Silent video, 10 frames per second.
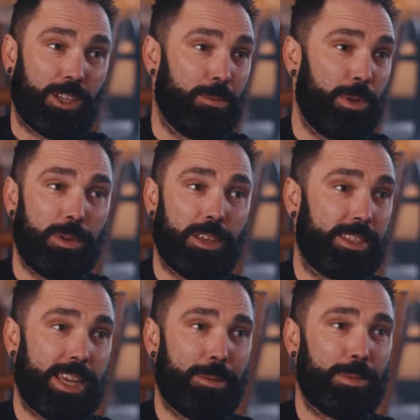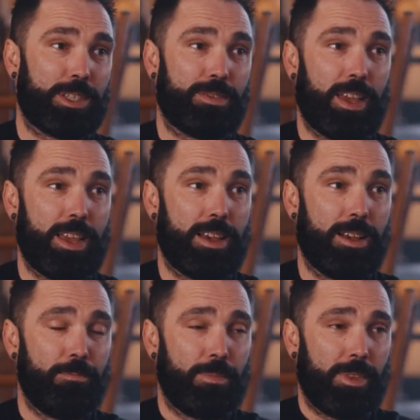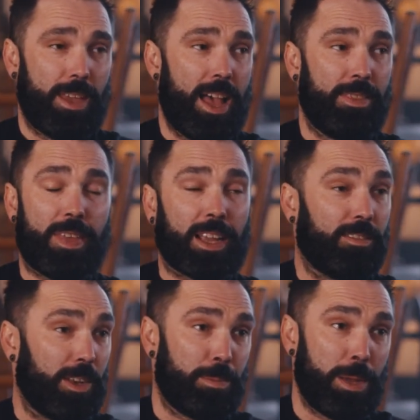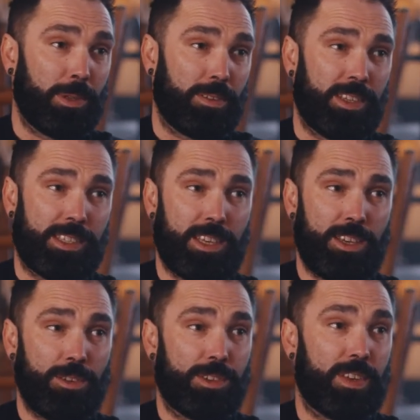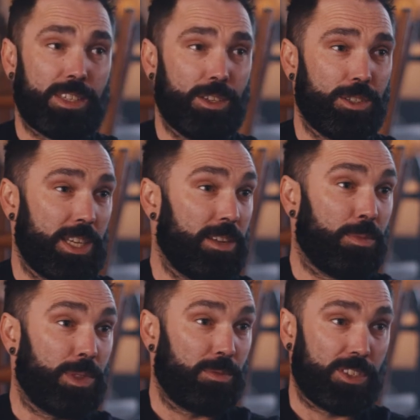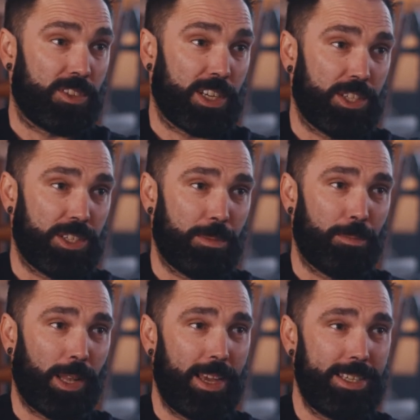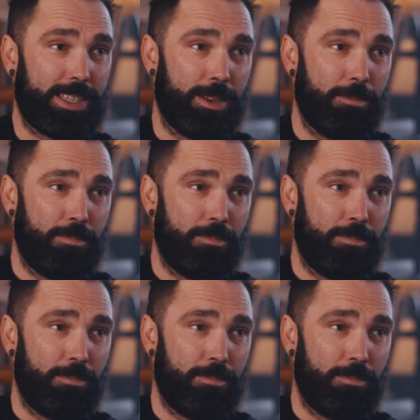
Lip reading: a community atmosphere, and thankfully people have continued to visit us even with the restrictions in place.